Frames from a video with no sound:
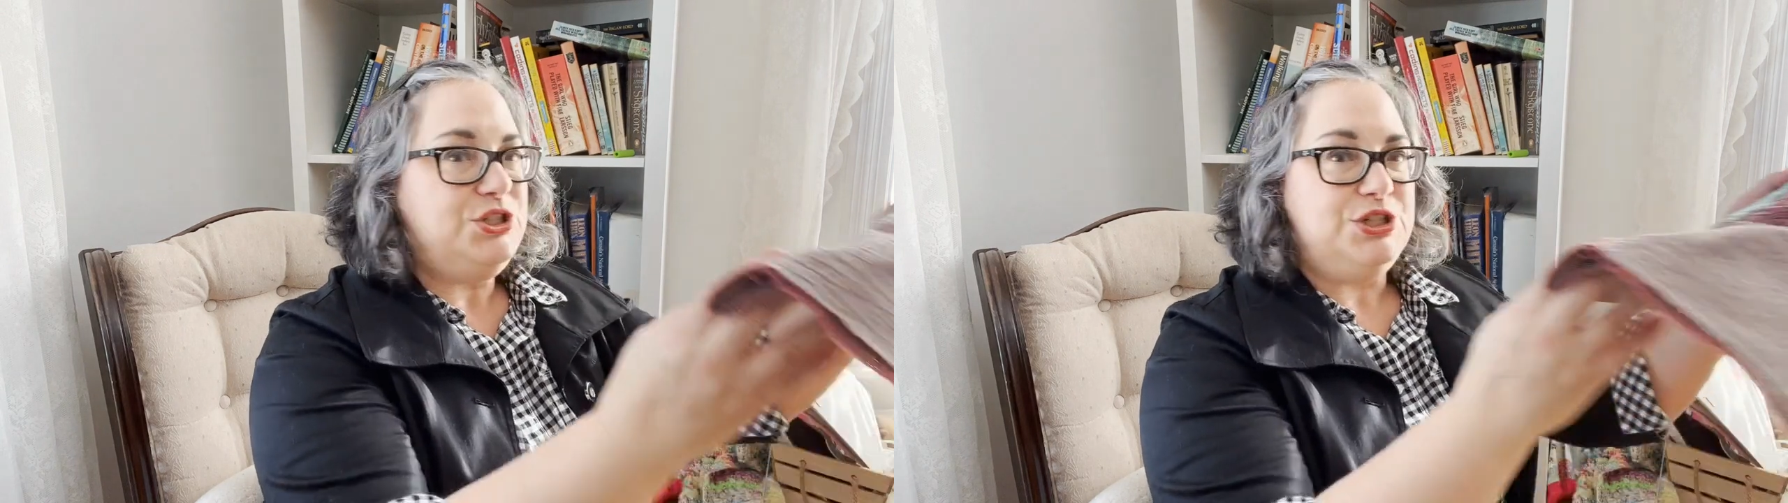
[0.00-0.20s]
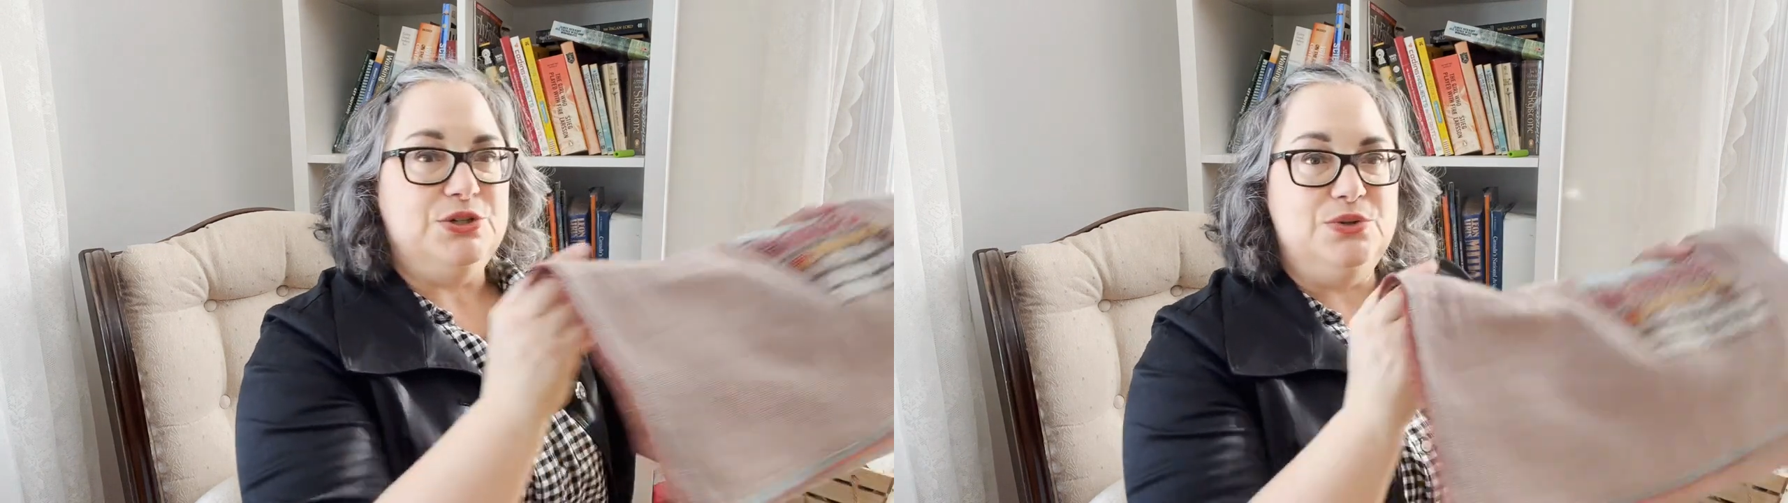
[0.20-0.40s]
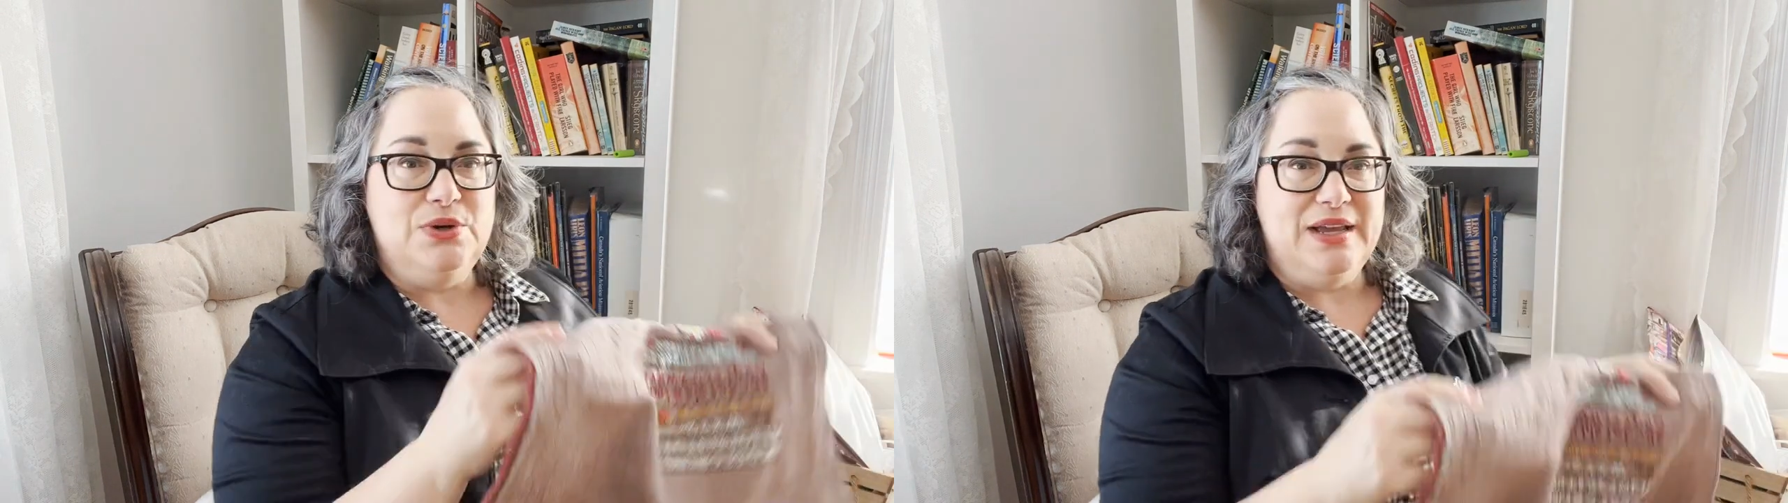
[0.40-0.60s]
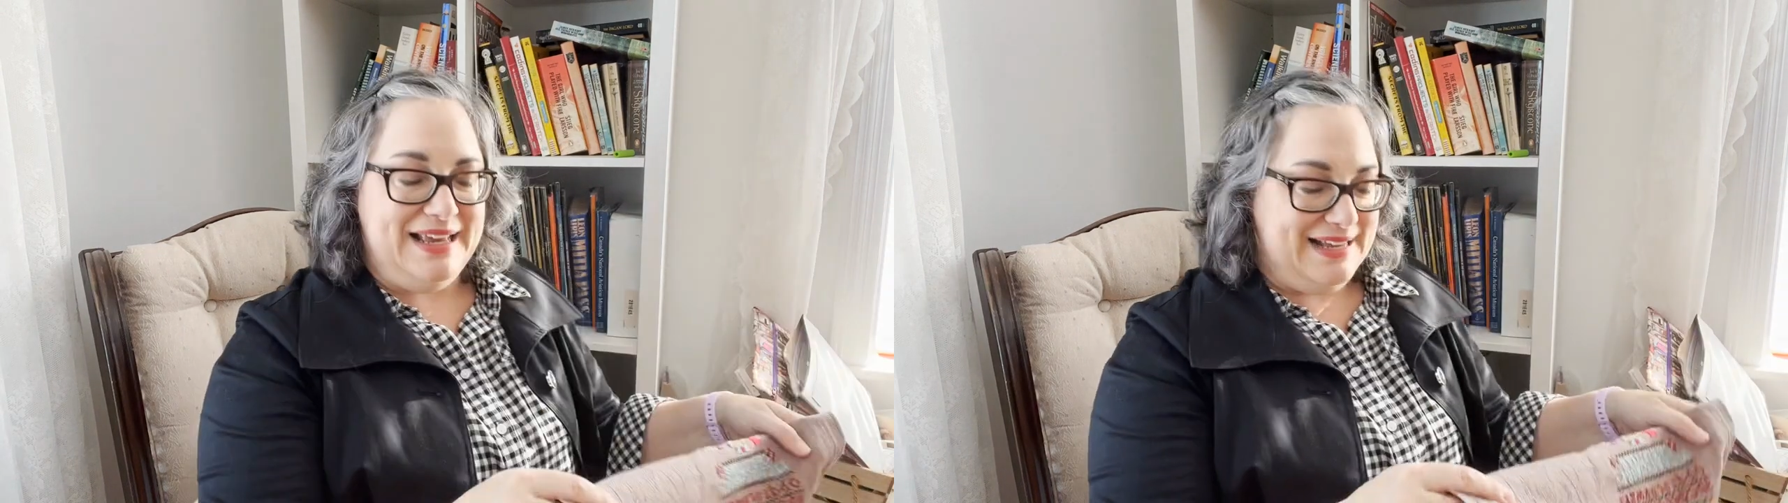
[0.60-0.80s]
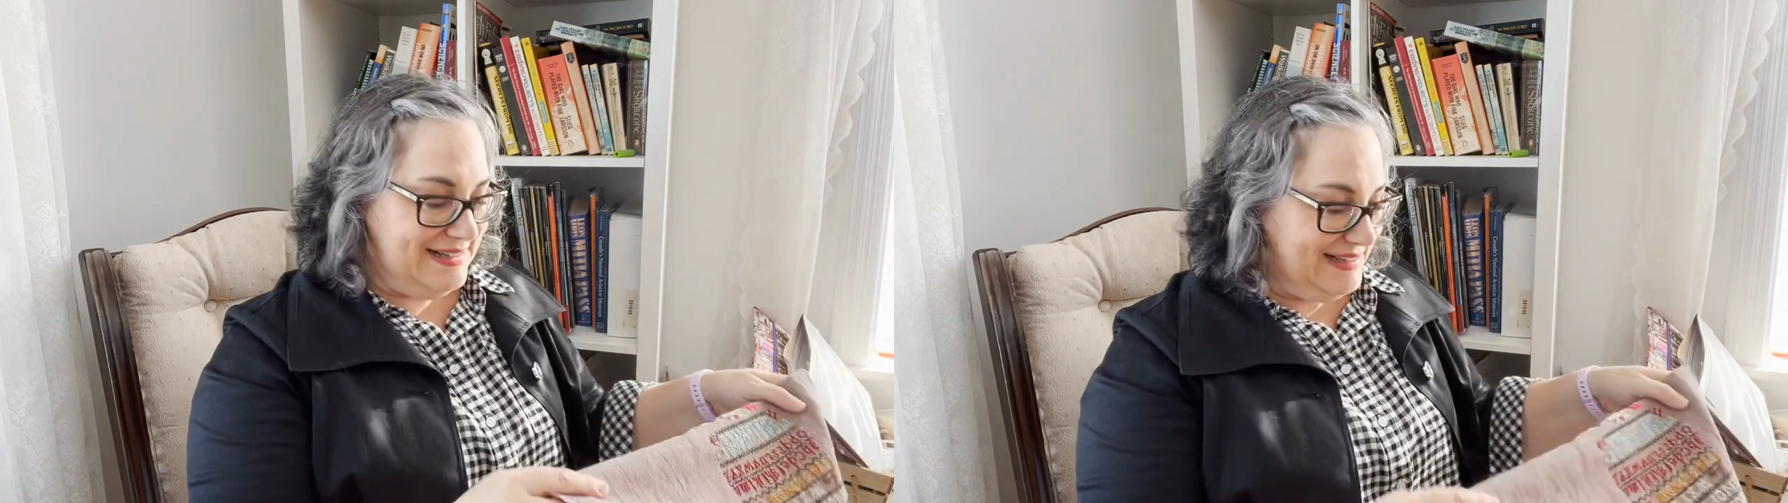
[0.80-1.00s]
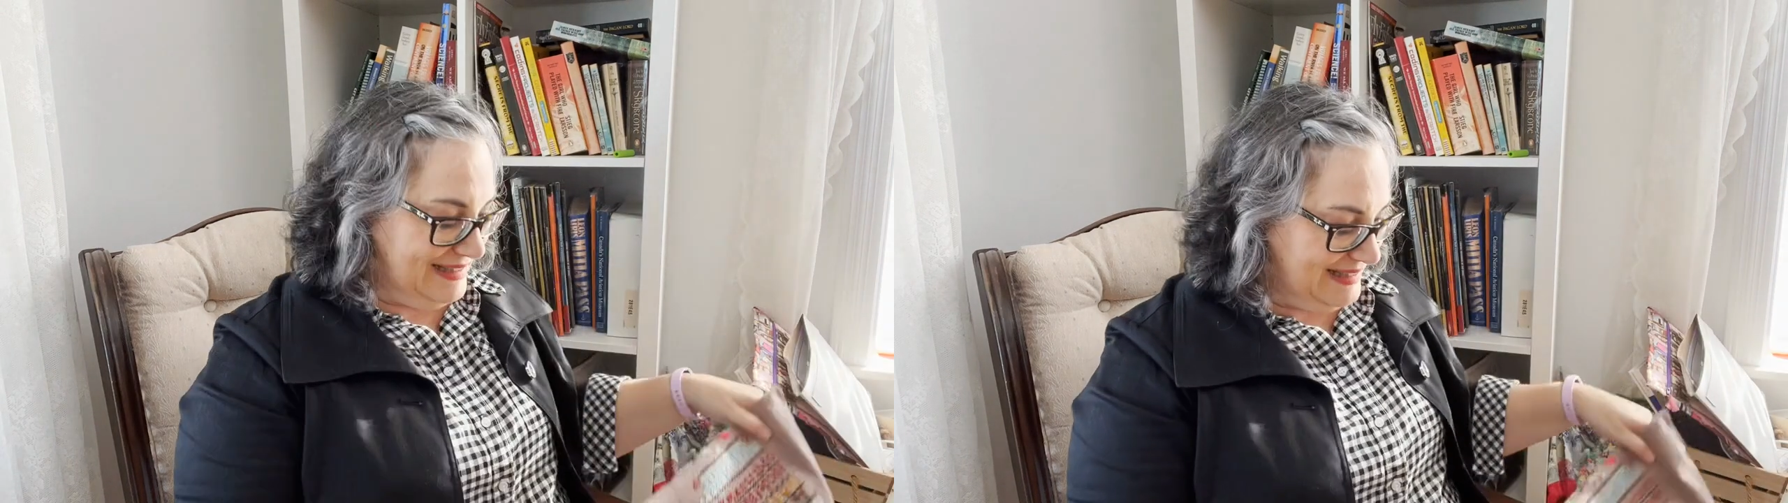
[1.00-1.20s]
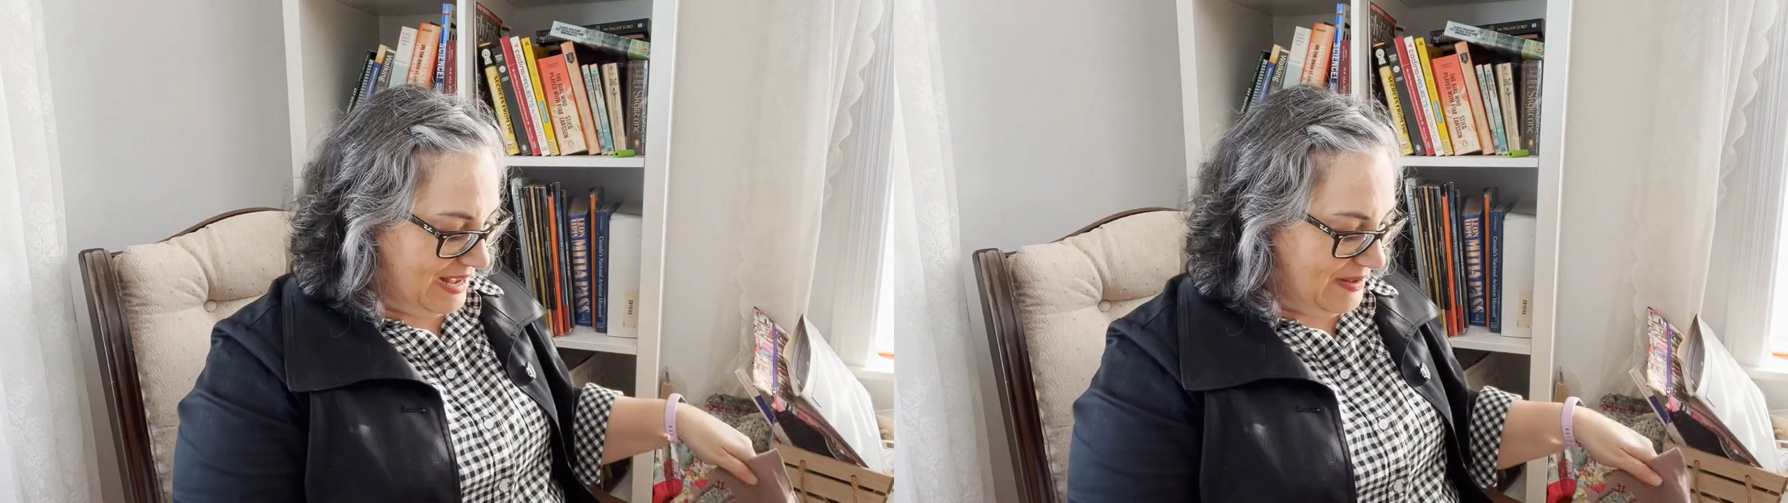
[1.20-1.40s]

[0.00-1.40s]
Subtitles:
do is